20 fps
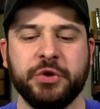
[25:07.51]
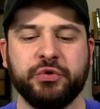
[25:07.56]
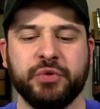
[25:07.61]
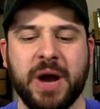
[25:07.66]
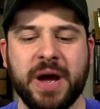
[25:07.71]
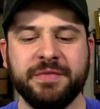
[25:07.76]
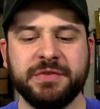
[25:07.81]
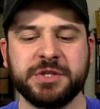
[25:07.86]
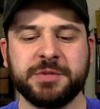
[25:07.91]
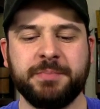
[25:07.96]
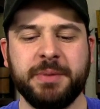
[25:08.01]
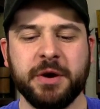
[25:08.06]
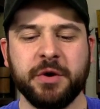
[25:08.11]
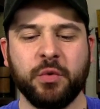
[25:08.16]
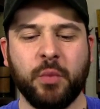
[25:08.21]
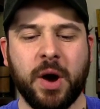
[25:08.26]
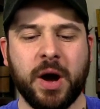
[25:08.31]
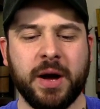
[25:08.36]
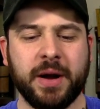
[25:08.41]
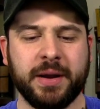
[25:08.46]
Travis
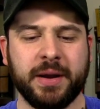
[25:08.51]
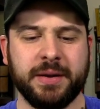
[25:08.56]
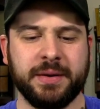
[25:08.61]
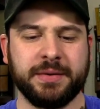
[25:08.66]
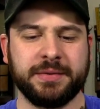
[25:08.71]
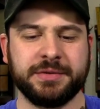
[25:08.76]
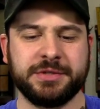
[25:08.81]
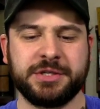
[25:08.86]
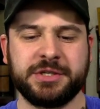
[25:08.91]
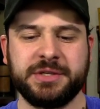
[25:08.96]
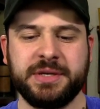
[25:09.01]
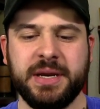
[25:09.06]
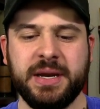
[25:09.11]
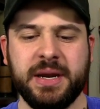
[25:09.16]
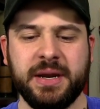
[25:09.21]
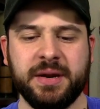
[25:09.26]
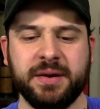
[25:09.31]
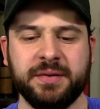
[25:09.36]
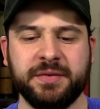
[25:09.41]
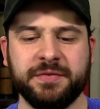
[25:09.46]
Beerwagen,
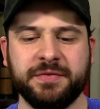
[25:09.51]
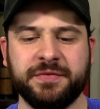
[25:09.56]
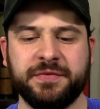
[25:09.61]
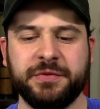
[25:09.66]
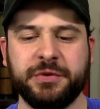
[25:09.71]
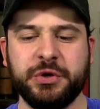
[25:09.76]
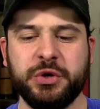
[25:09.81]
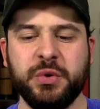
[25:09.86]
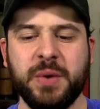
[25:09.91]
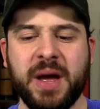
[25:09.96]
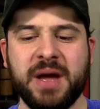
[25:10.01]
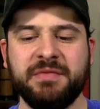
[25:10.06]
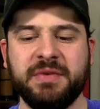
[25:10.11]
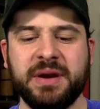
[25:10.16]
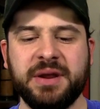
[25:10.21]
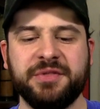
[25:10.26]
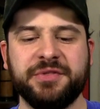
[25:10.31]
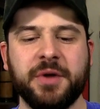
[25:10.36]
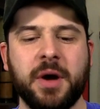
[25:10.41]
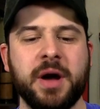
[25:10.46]
Steve, do you have
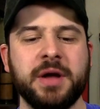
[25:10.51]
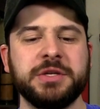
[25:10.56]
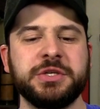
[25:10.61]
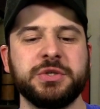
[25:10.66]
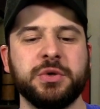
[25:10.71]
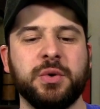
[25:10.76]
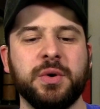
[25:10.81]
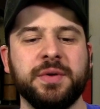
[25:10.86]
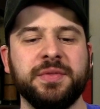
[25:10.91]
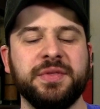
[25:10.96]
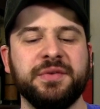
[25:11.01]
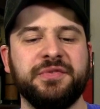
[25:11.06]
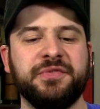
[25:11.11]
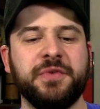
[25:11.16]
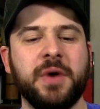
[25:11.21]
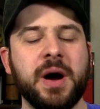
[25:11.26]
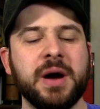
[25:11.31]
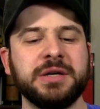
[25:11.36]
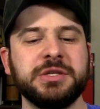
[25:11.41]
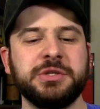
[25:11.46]
any thoughts on the
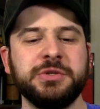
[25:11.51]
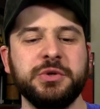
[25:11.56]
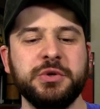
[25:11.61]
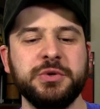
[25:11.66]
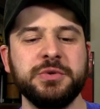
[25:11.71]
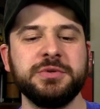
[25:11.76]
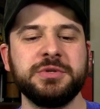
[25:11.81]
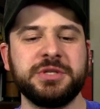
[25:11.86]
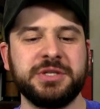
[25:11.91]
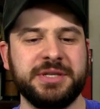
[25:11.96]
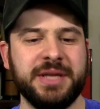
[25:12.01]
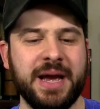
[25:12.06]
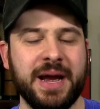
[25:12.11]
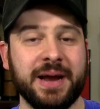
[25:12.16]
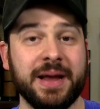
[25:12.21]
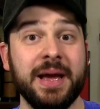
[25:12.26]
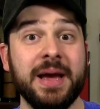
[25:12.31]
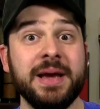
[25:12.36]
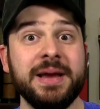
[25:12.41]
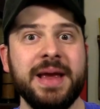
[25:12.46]
Fox News
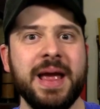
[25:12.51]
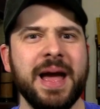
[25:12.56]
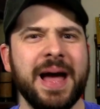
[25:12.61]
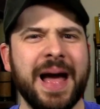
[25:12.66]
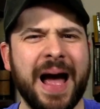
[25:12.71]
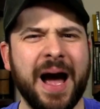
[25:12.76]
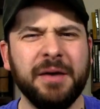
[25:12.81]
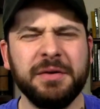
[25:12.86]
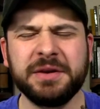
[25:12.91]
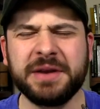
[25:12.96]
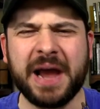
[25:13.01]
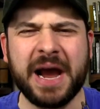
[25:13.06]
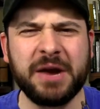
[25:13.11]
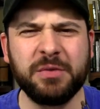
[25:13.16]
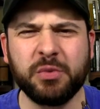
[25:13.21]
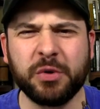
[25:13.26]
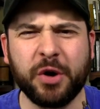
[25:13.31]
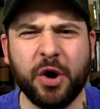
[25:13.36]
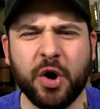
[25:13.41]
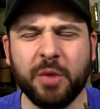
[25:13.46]
deck? Yeah, how did
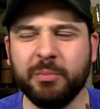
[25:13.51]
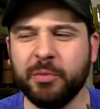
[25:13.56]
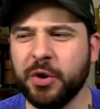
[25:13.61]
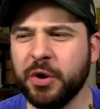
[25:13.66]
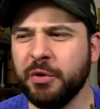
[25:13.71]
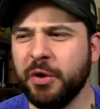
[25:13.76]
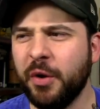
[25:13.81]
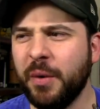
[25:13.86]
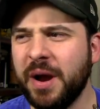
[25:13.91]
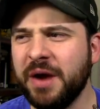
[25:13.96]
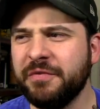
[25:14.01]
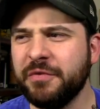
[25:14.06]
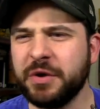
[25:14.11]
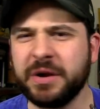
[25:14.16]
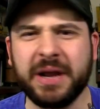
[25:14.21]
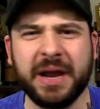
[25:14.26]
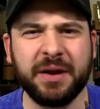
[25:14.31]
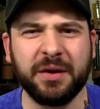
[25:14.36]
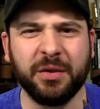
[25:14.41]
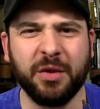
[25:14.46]
Edward R. Murrow ever
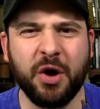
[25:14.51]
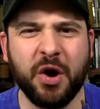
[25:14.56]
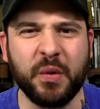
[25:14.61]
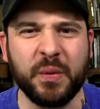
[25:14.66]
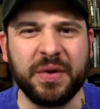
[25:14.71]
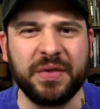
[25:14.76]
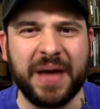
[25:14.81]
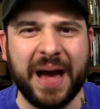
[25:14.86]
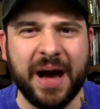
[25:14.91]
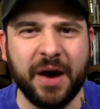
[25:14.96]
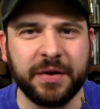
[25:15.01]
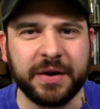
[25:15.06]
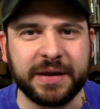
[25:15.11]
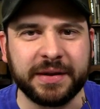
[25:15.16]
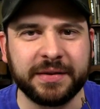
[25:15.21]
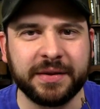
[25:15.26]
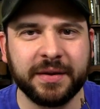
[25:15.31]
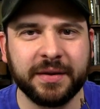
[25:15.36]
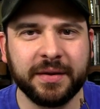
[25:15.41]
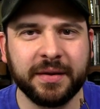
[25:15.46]
get along without
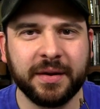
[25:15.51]
it?